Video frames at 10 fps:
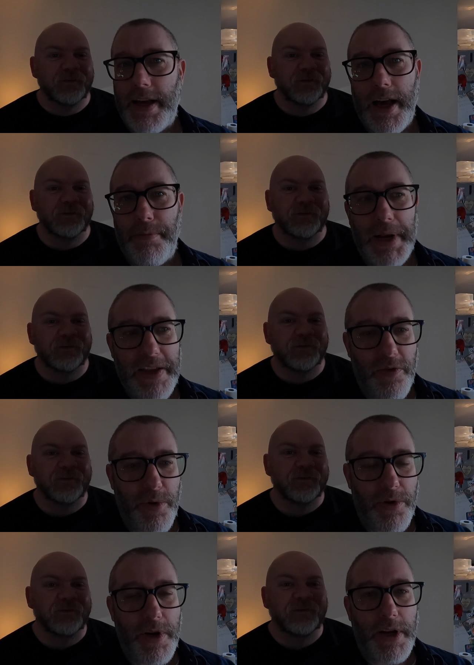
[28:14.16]

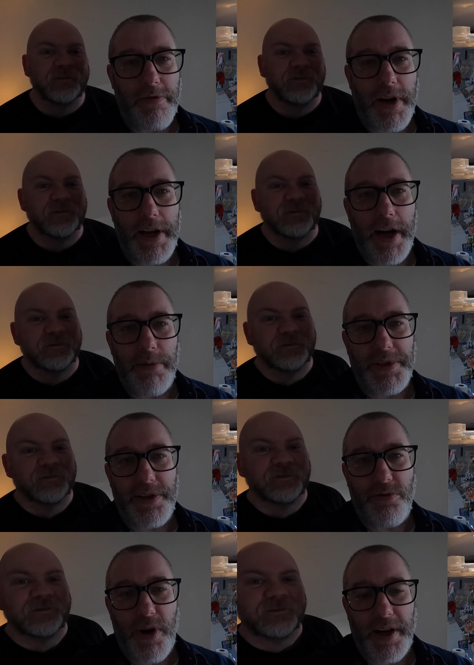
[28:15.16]
Speaker 1: Unbelievable. Right, I'm
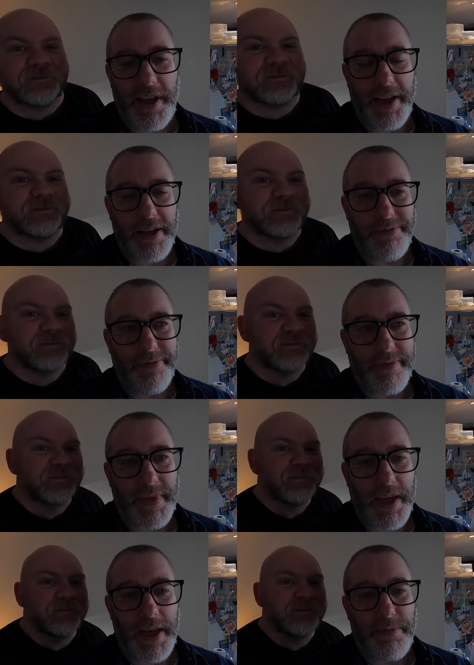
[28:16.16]
still working.
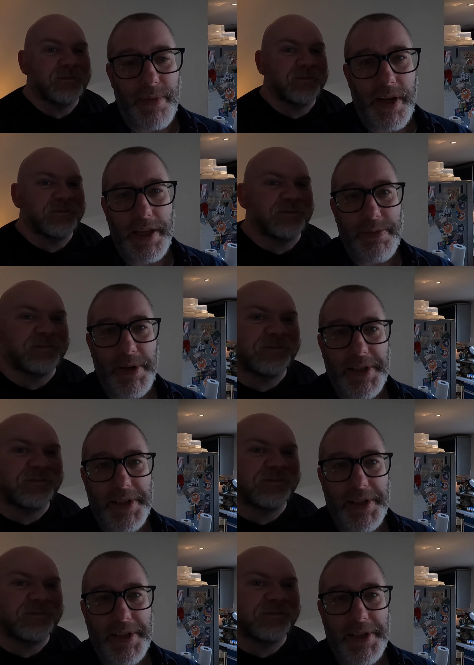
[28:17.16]
Um, hence